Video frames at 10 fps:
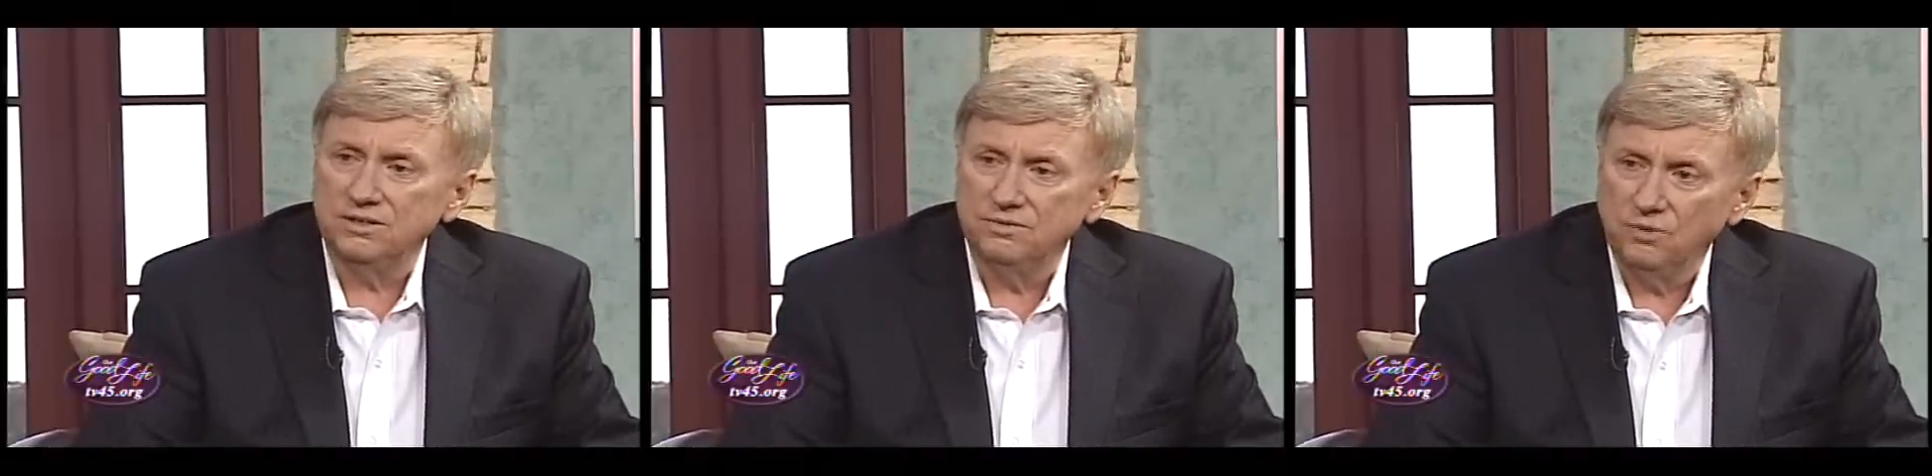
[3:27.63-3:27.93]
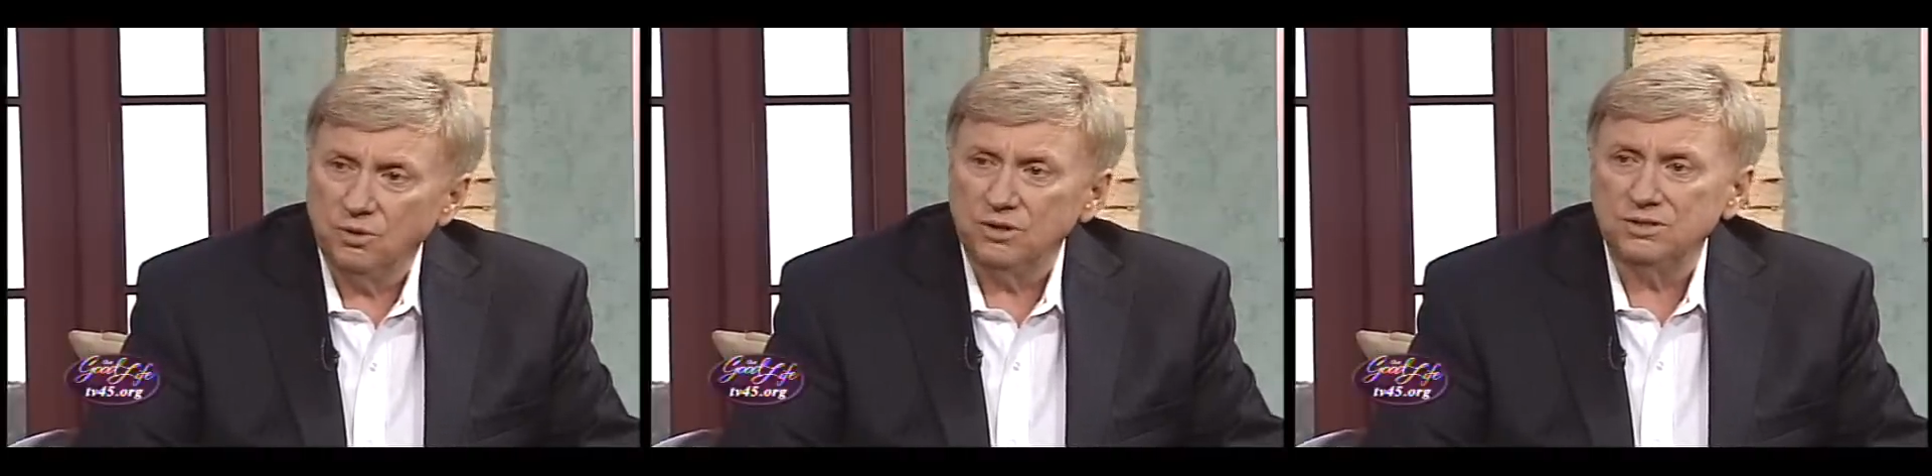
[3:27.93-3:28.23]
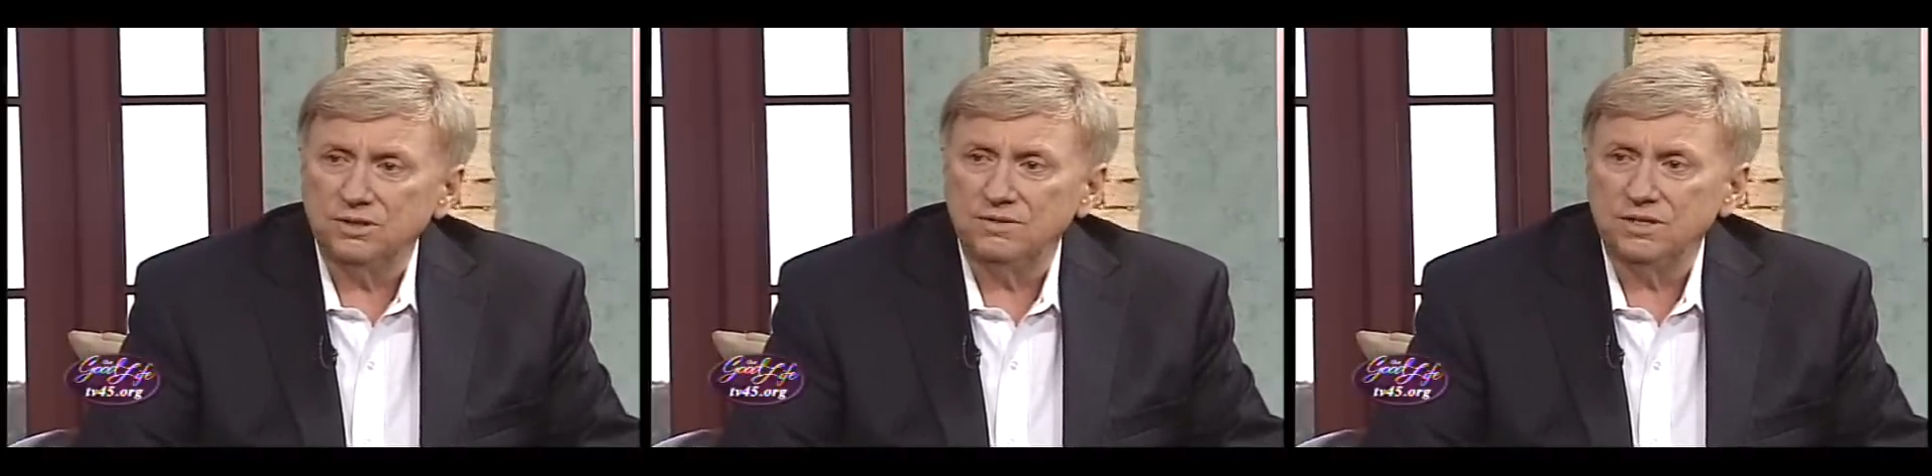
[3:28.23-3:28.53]

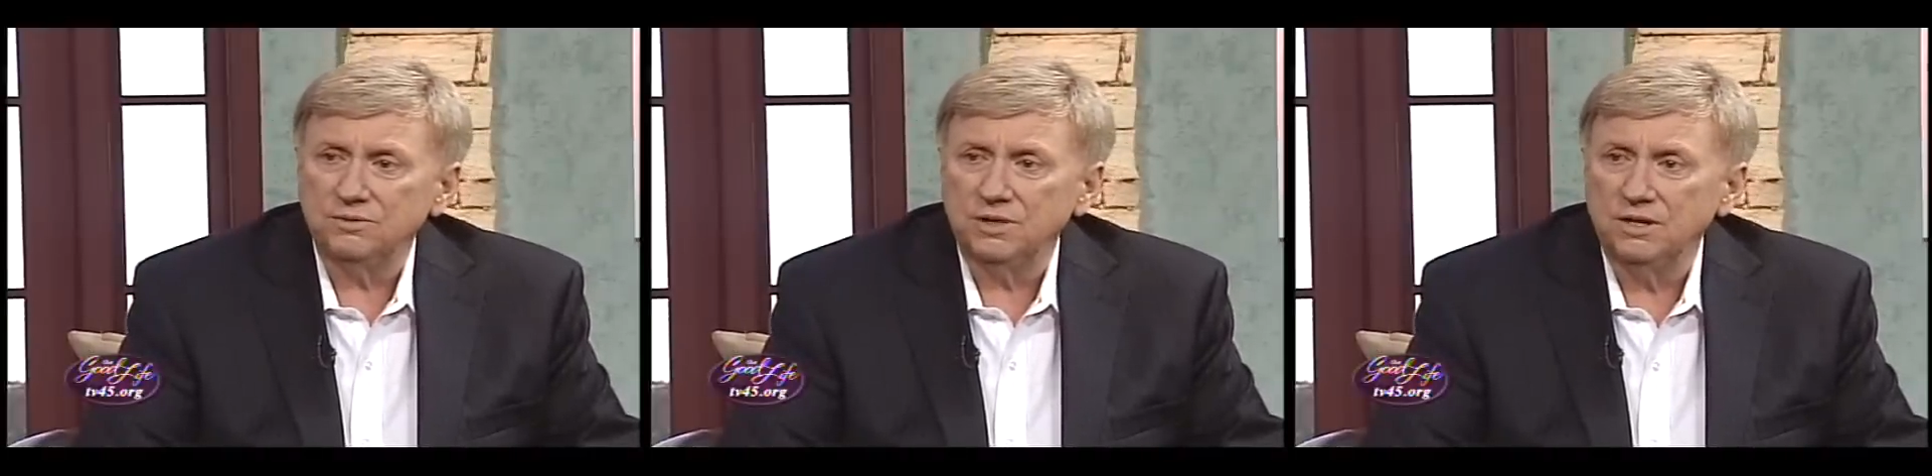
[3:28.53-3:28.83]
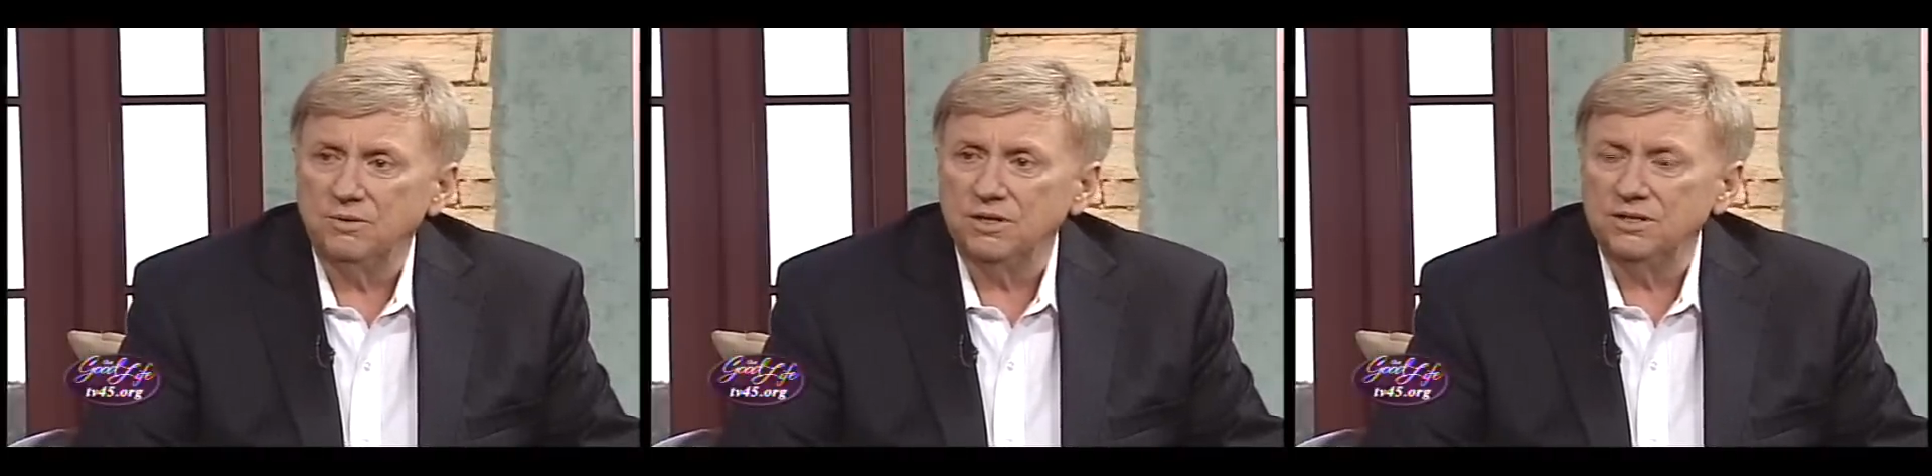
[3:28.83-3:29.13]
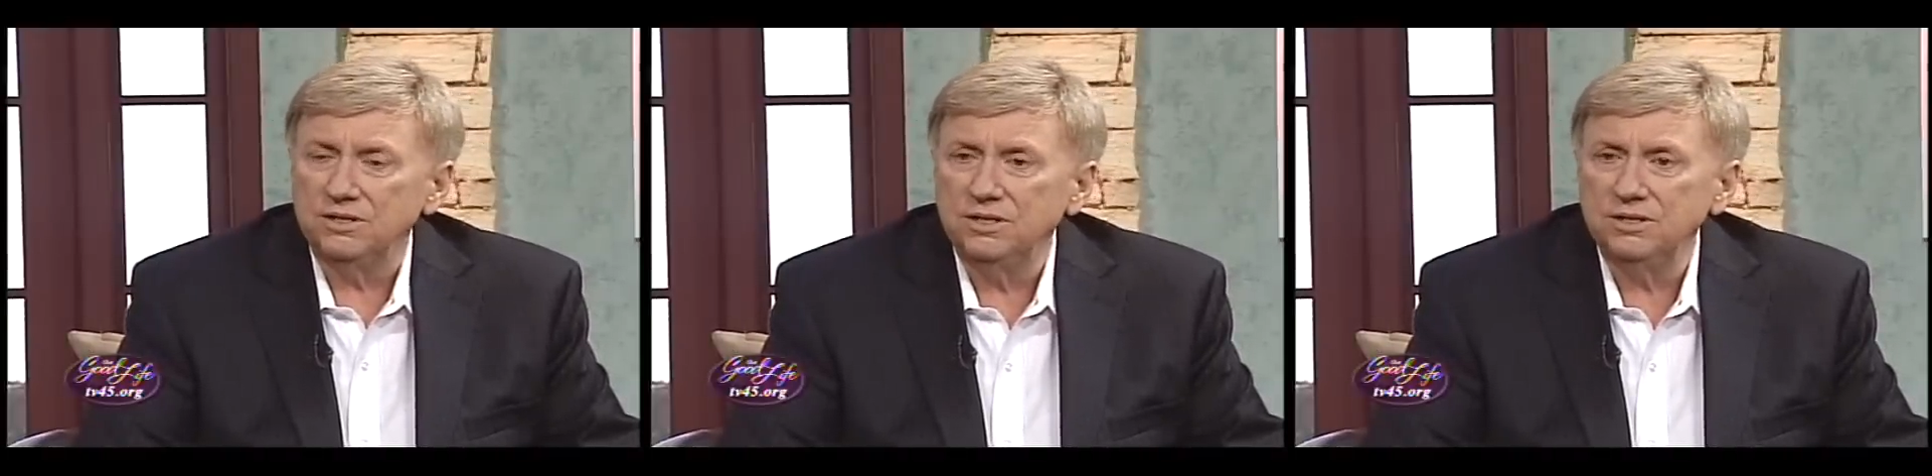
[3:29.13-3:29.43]
divorce if that's what I
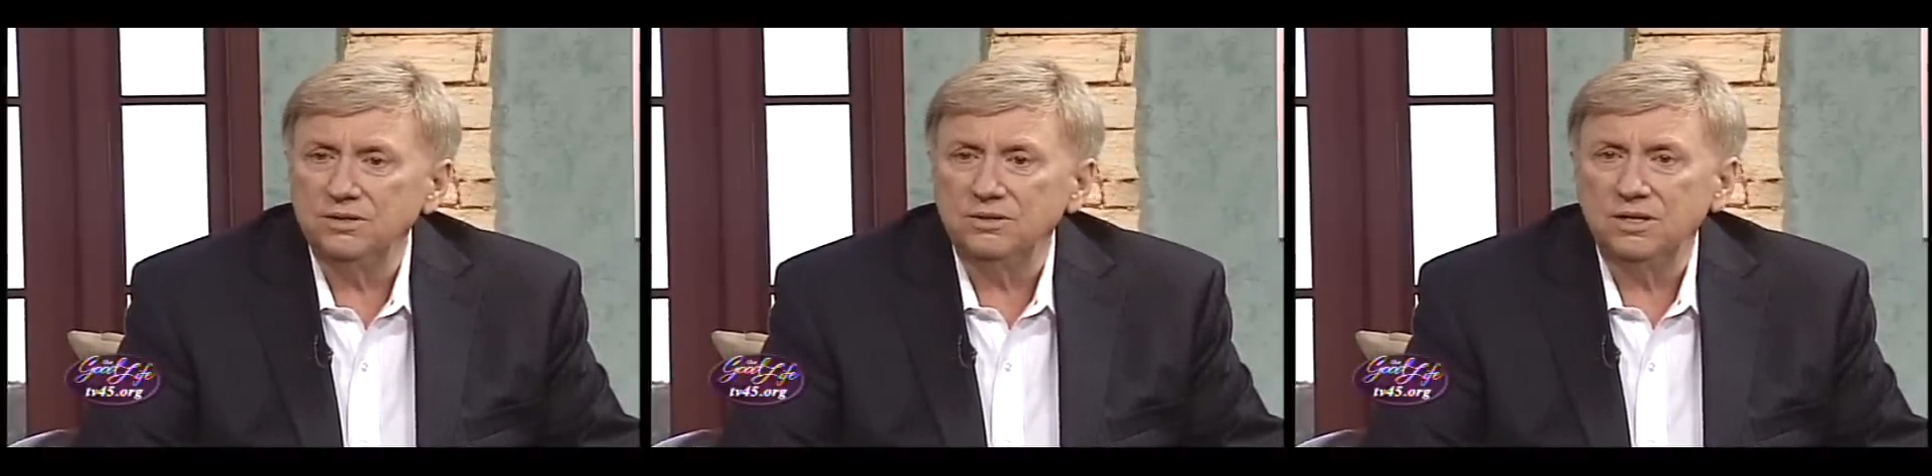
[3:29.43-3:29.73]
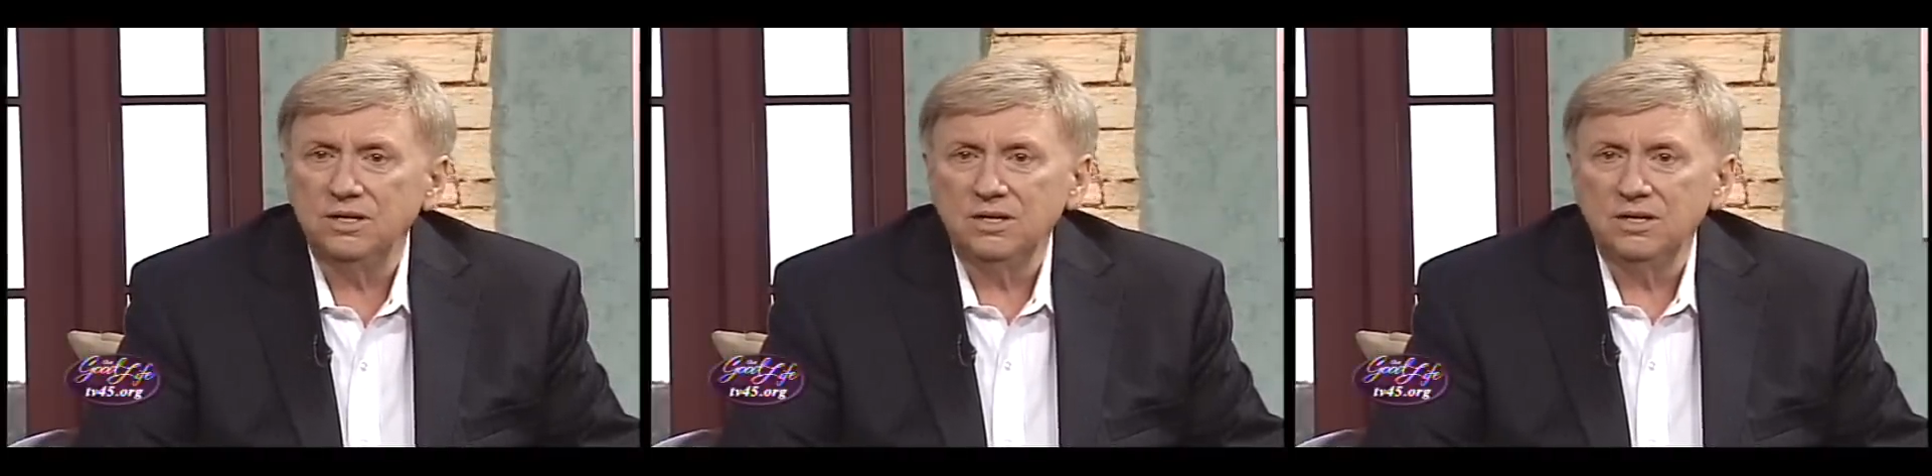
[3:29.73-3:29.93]
wanted to do.